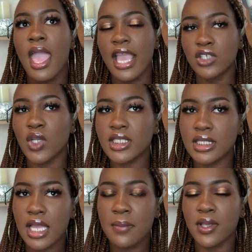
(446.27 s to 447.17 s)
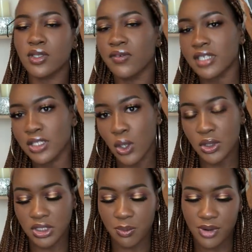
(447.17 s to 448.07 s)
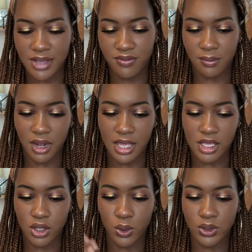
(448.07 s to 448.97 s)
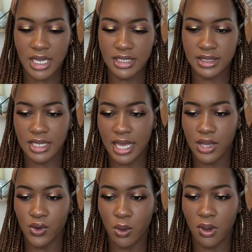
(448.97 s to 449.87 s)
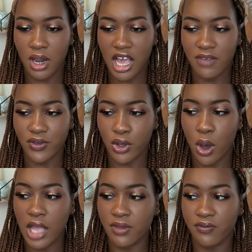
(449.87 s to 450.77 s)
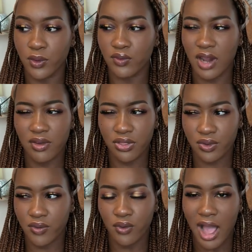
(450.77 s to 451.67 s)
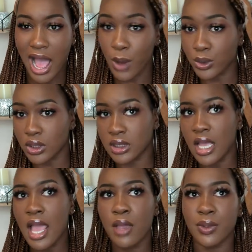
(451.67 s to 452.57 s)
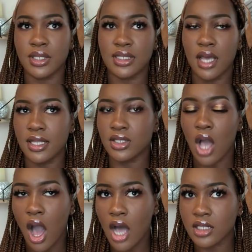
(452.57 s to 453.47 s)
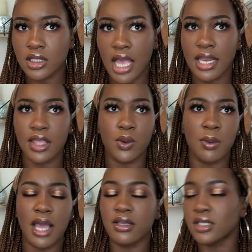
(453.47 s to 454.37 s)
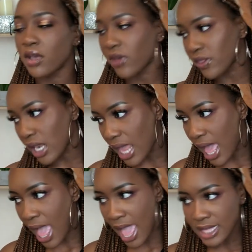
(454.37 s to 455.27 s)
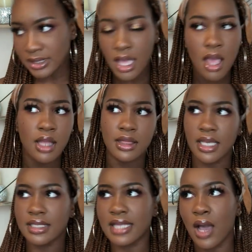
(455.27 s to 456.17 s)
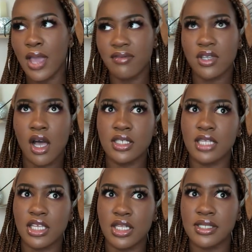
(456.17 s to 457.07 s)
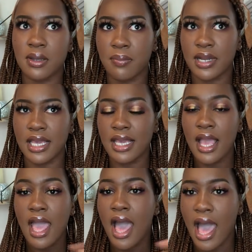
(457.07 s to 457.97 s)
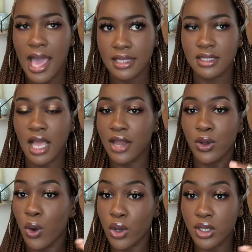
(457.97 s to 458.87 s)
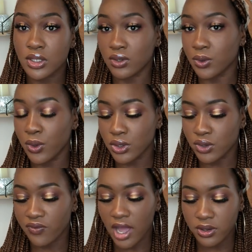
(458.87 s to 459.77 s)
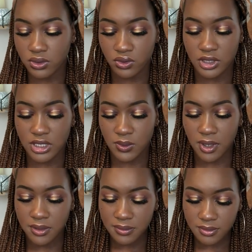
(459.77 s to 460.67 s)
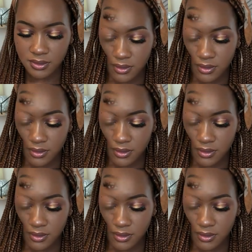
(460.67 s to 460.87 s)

interesting because obviously I told you it's a break from like your day-to-day normal life. You go out the field for like 3-4 hours with a certain task, and then you'll like survey the land, this, that. You have tasks that you need to complete, and it all goes towards your final degree as well.